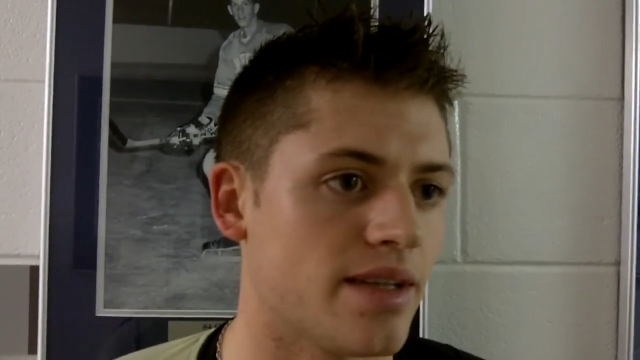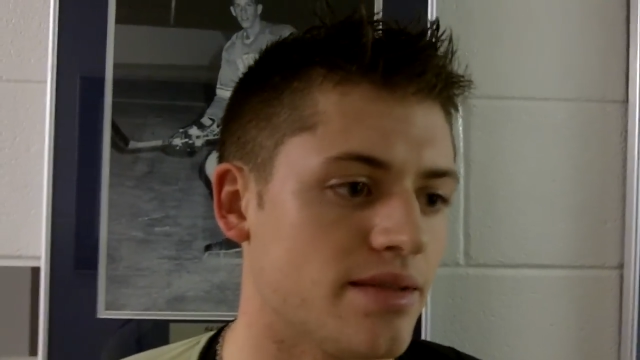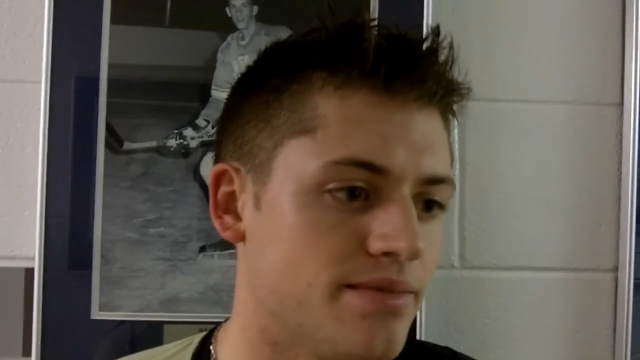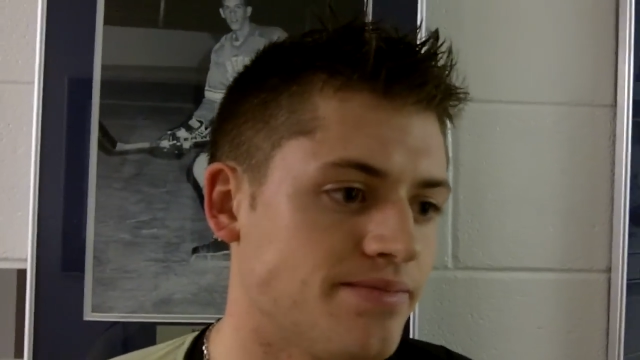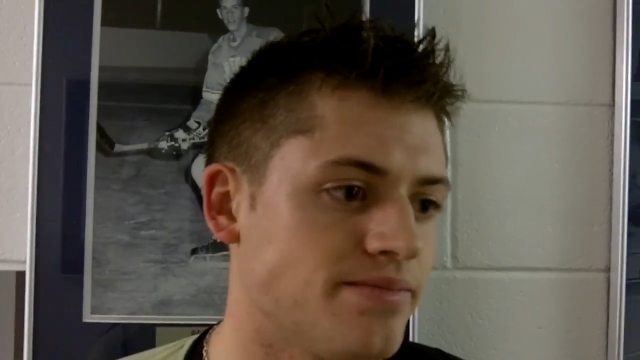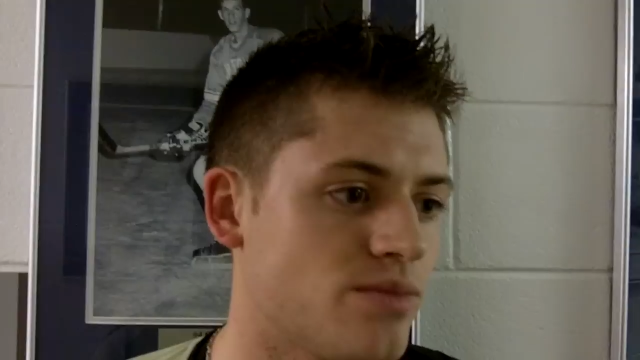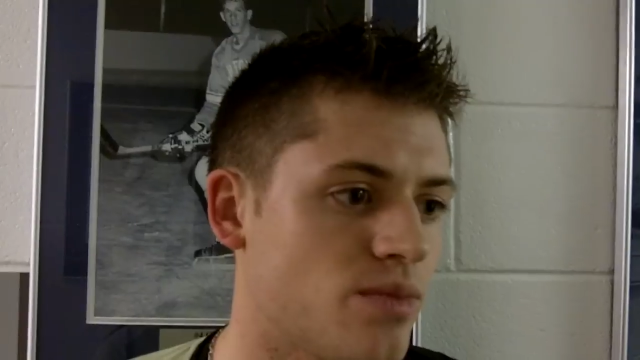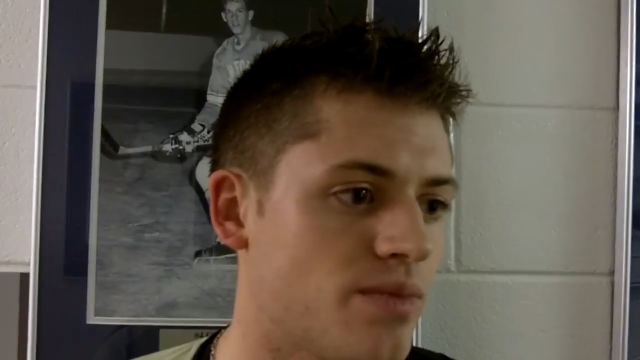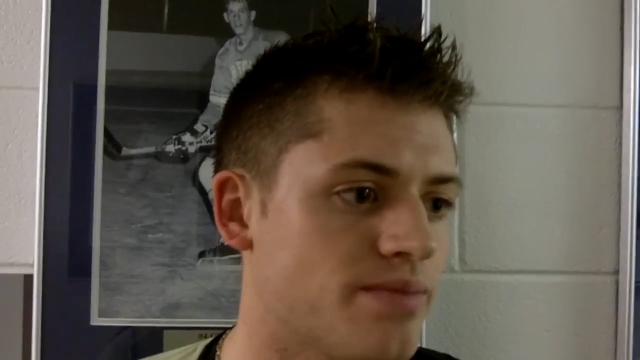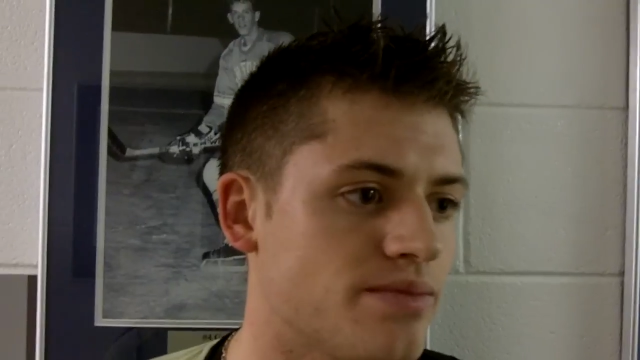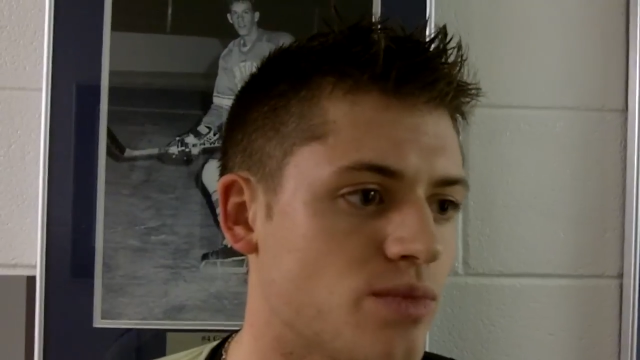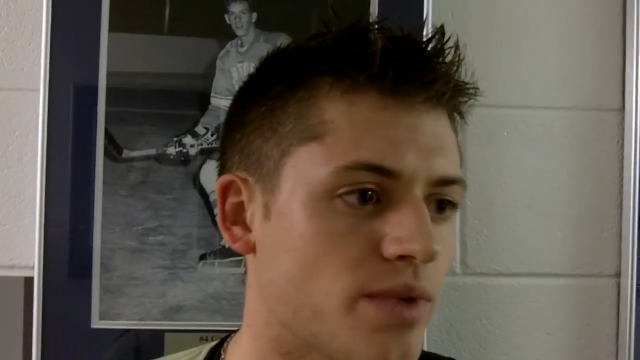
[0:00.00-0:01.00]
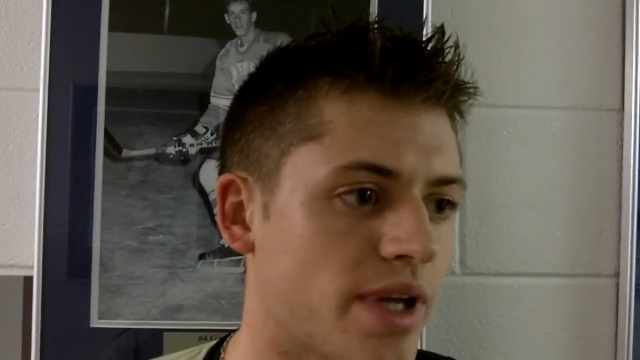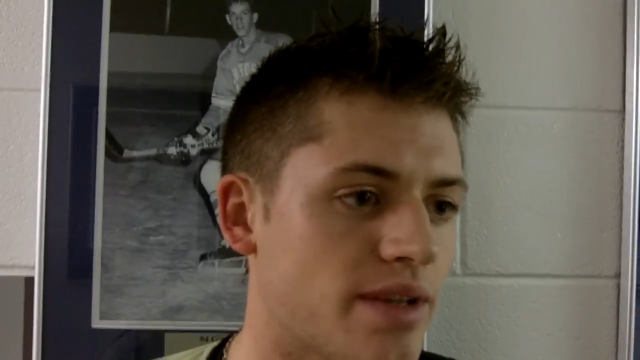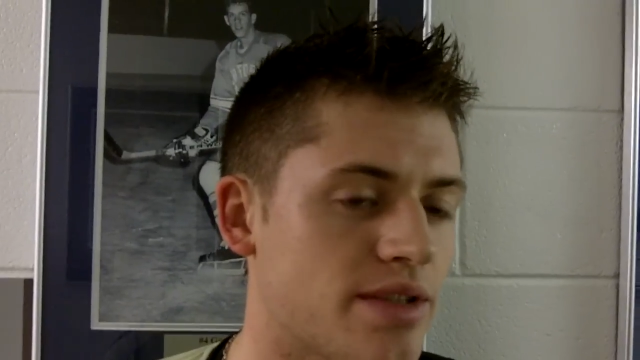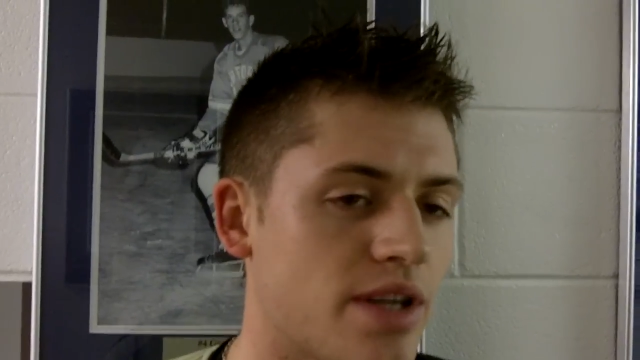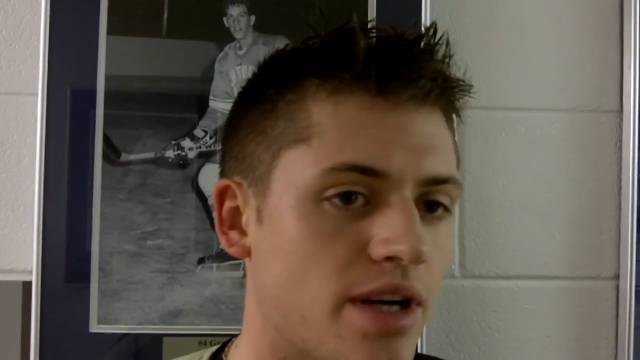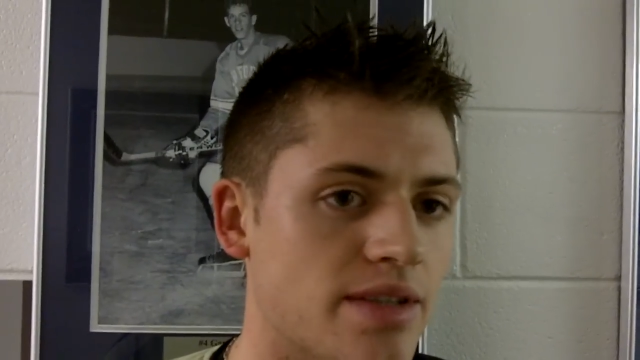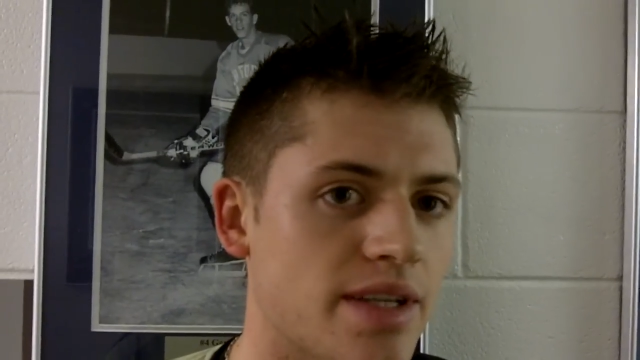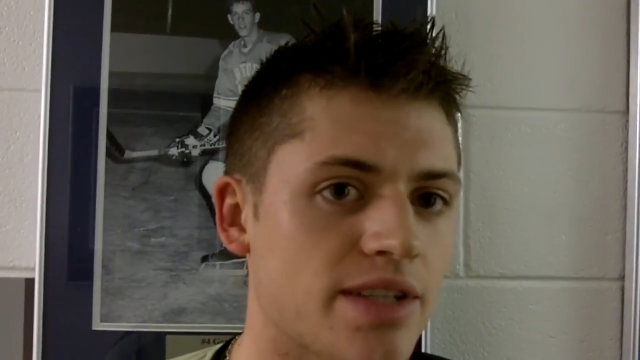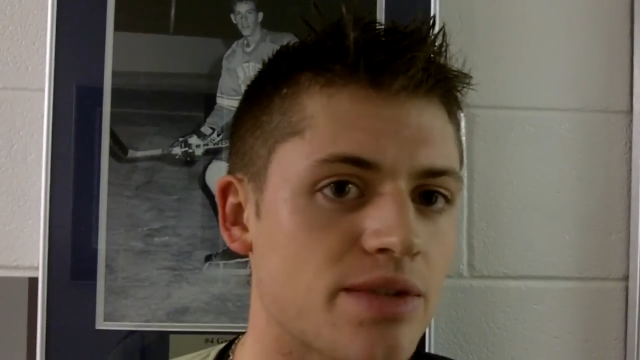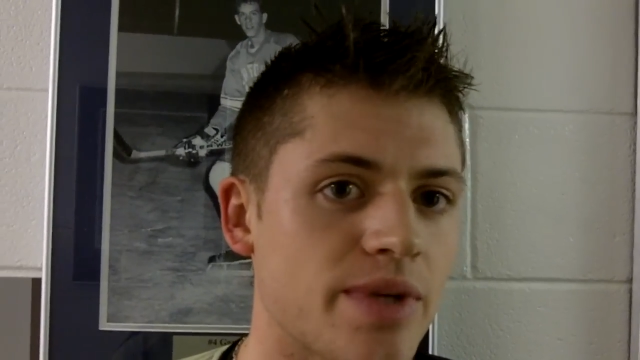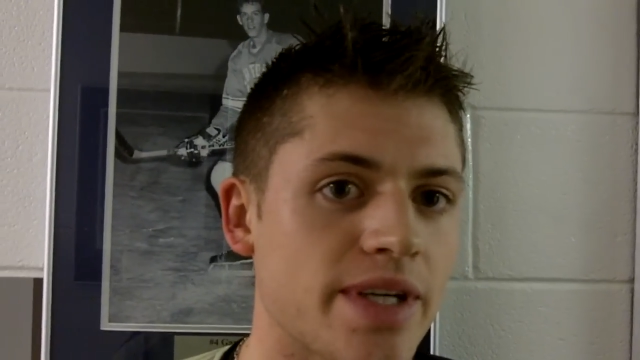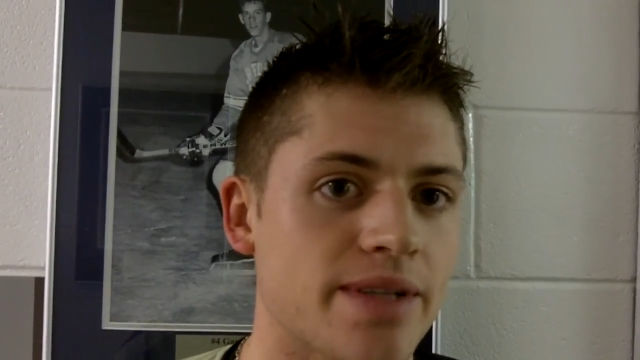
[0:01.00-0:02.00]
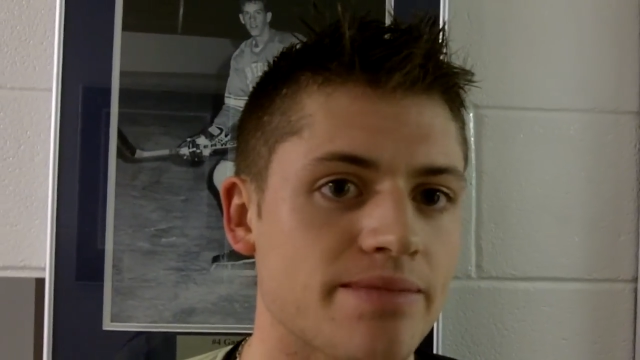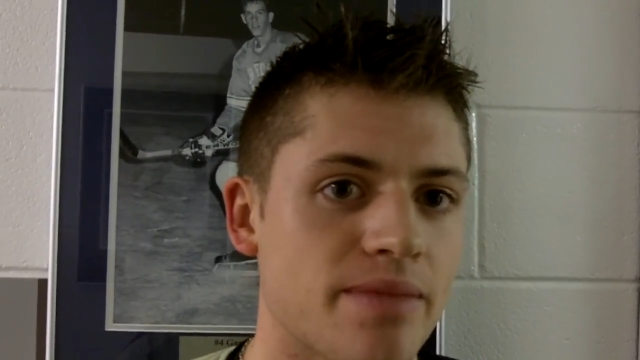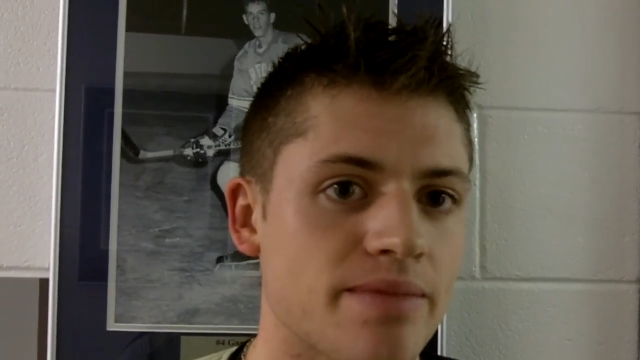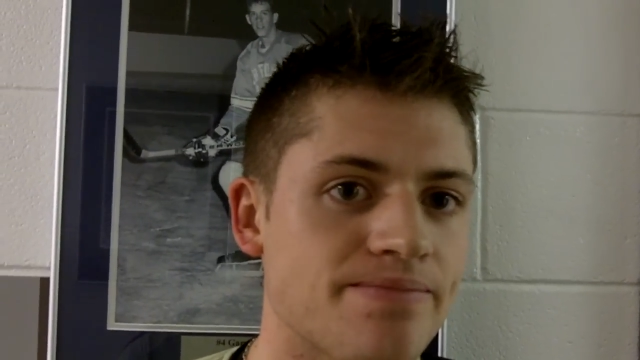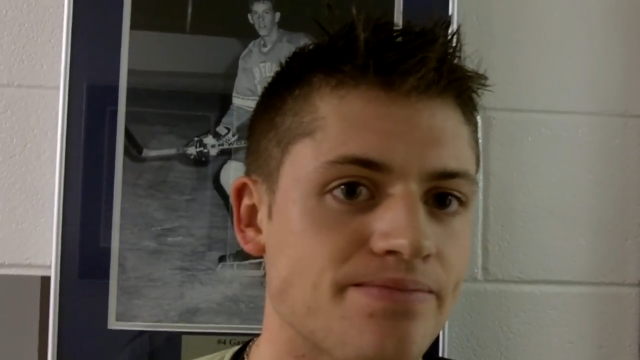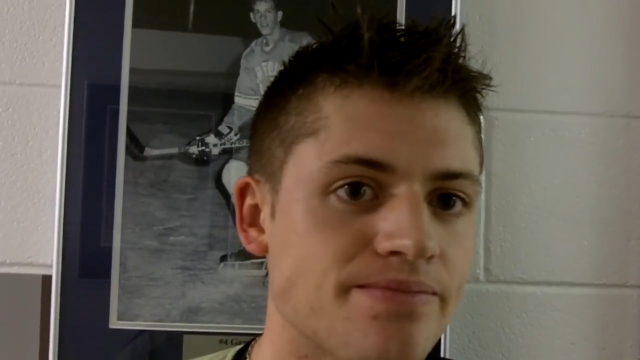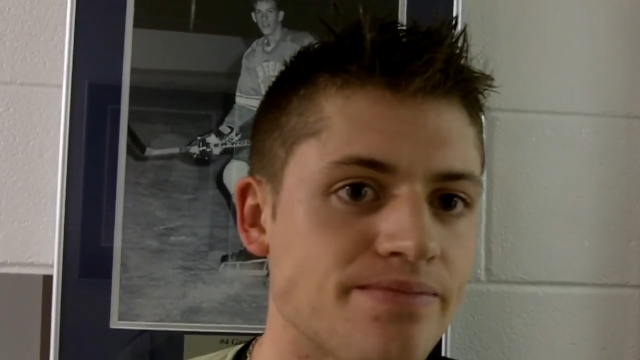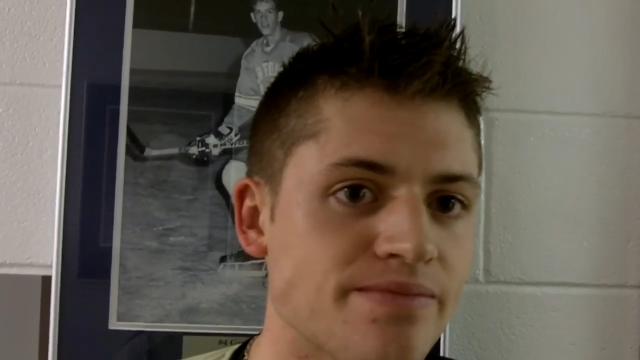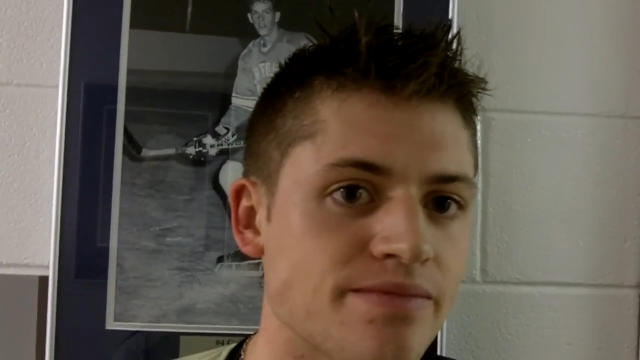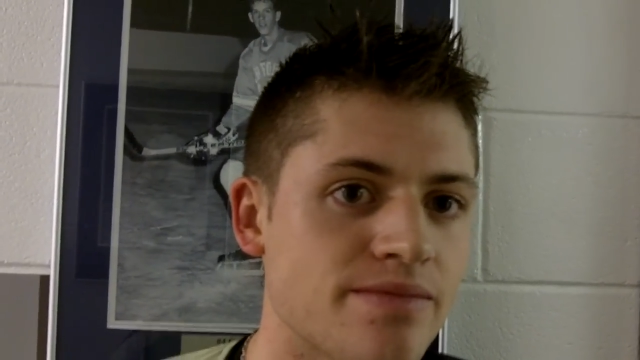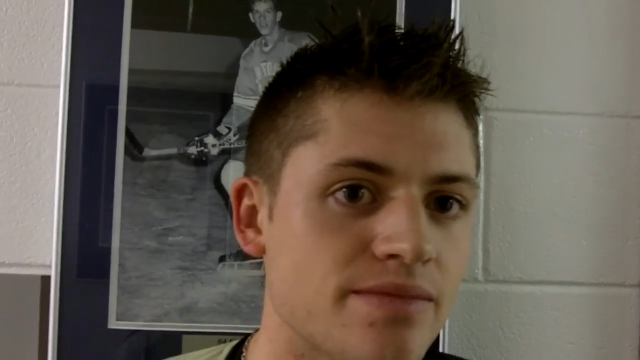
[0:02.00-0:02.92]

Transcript: And it's started next week. Could you talk